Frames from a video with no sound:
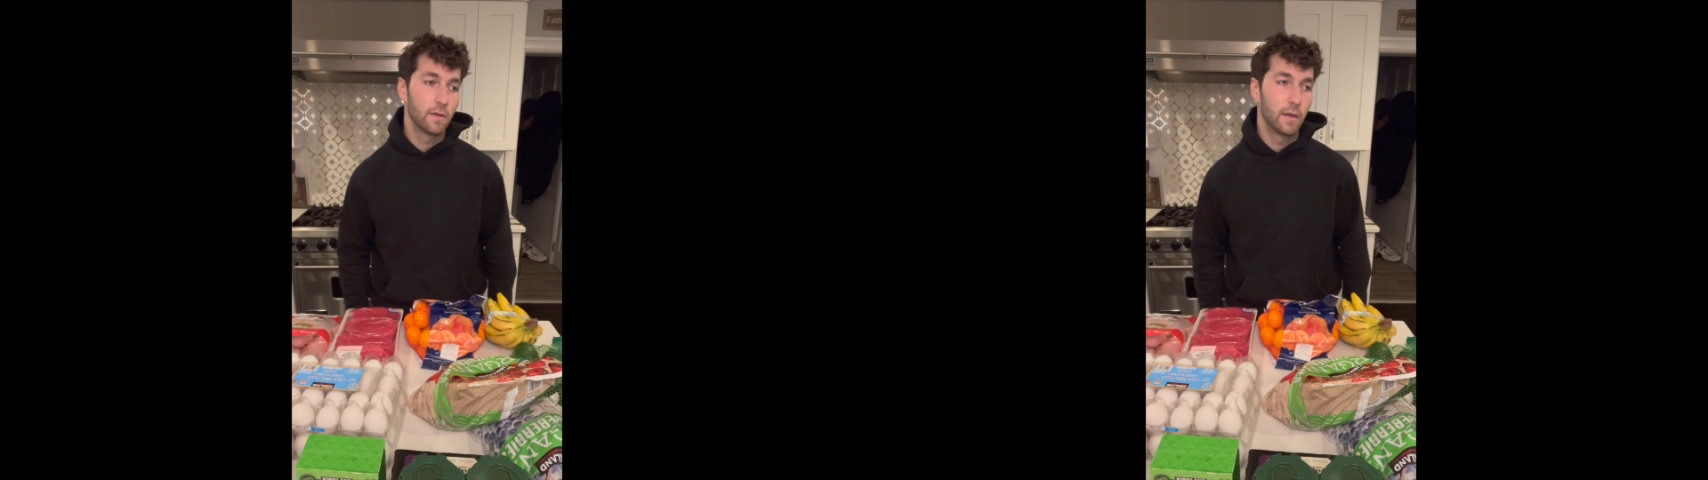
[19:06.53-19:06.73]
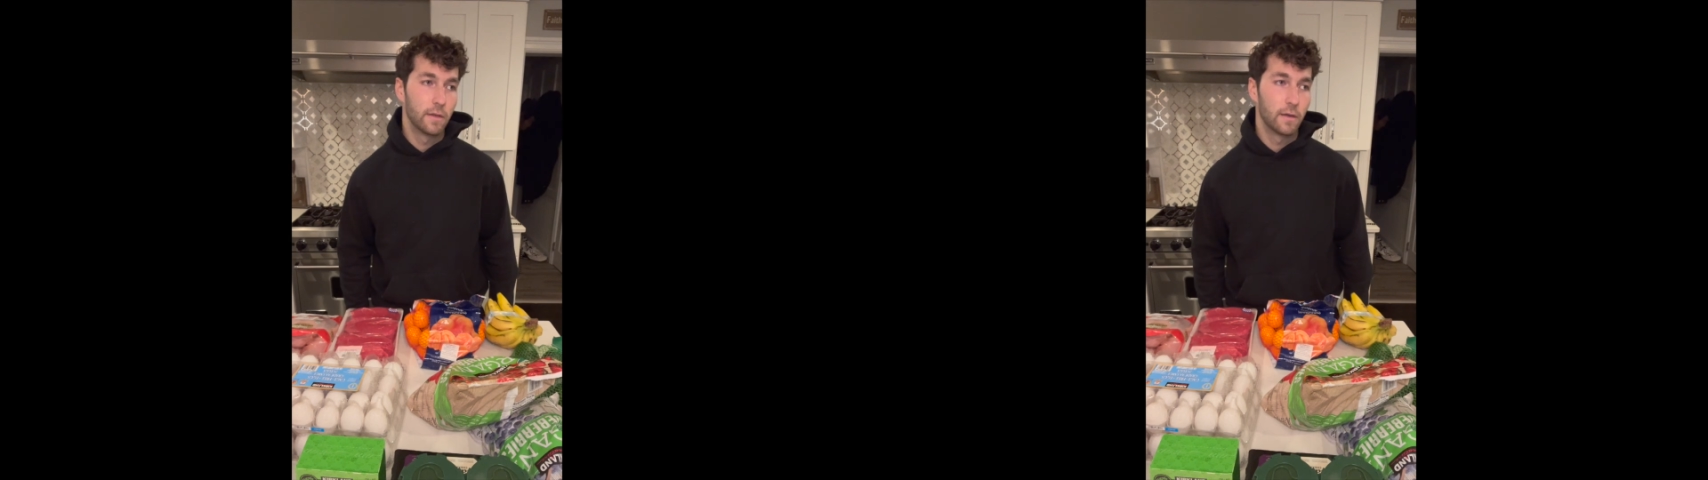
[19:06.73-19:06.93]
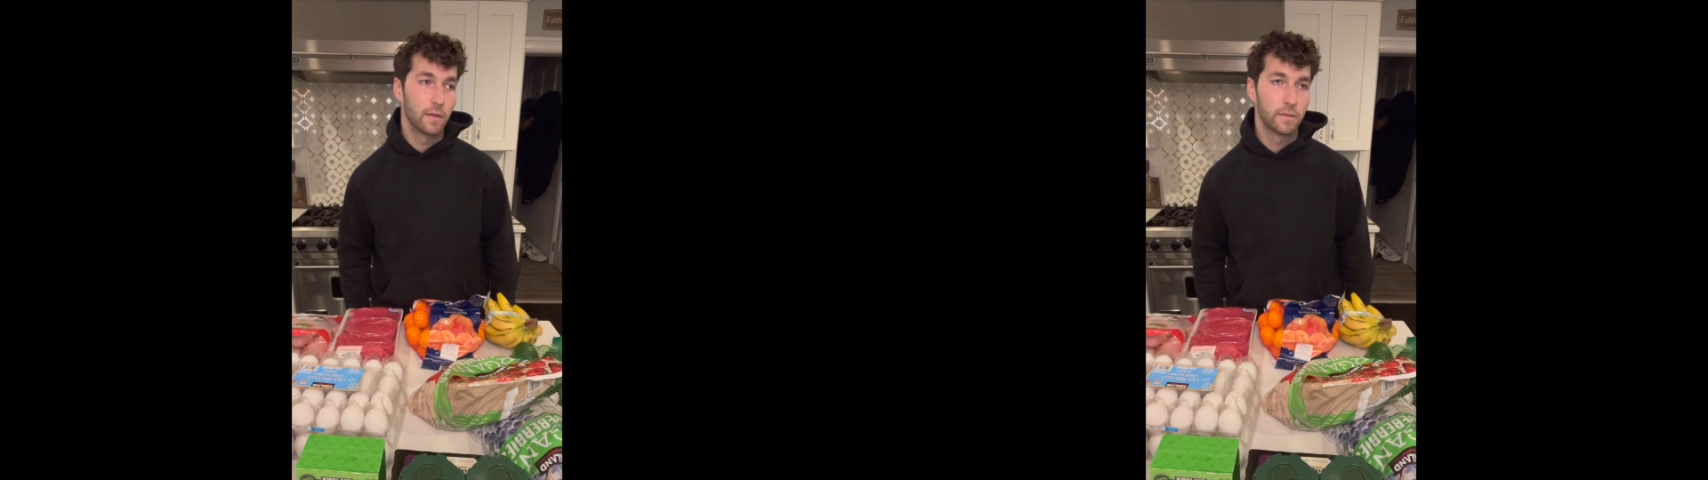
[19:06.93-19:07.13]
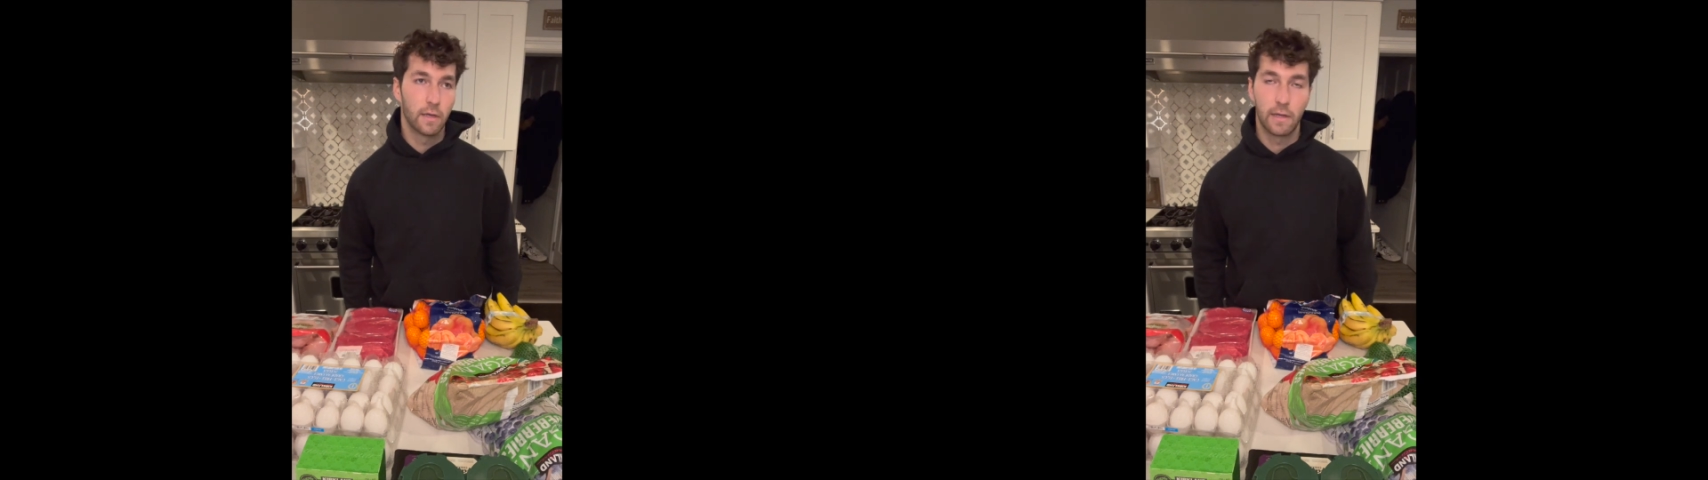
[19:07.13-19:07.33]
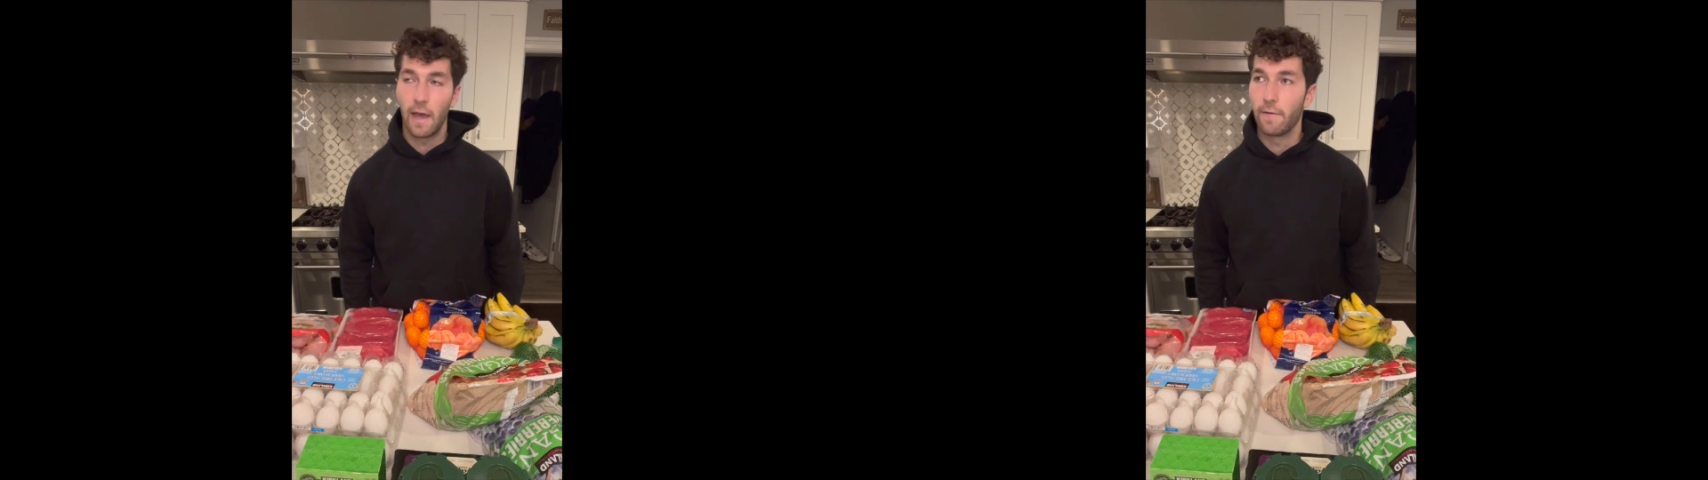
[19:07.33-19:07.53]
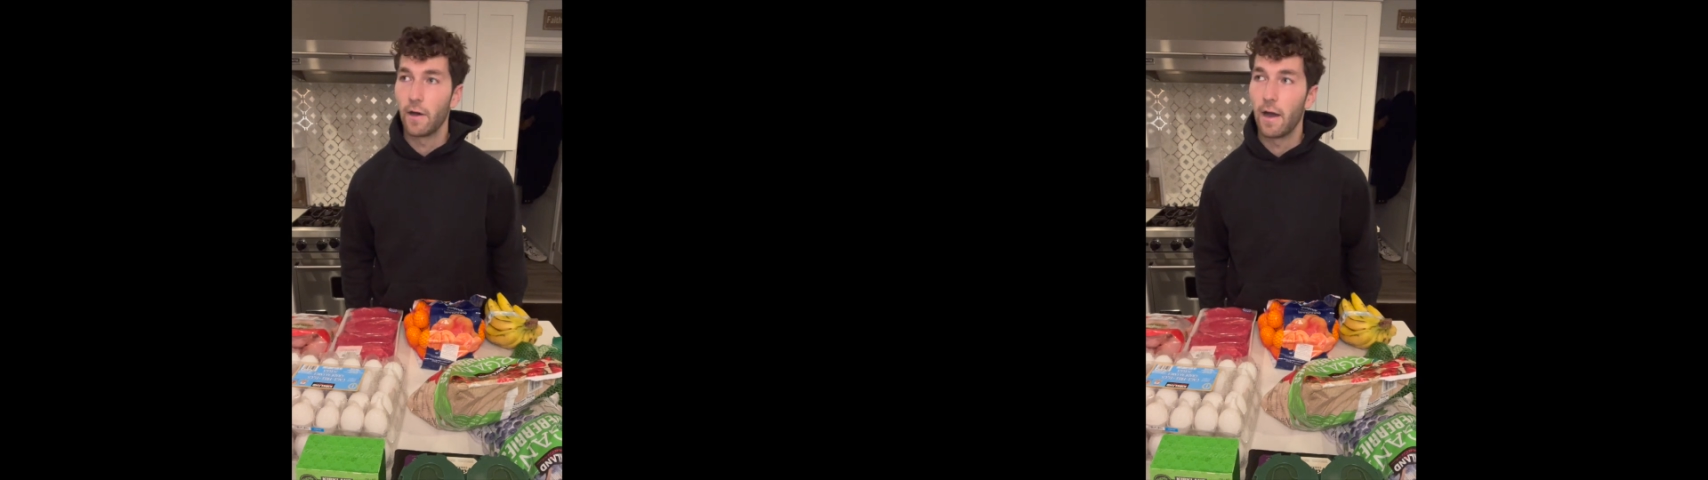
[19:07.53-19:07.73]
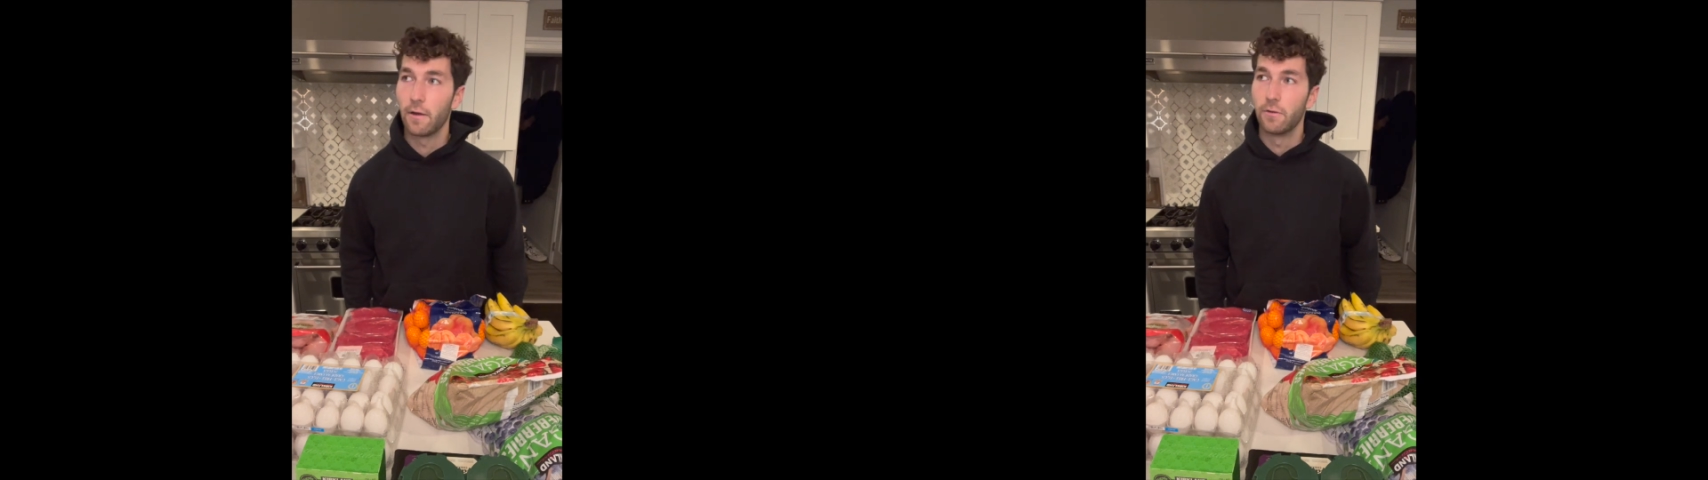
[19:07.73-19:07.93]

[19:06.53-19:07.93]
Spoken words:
it does like have a higher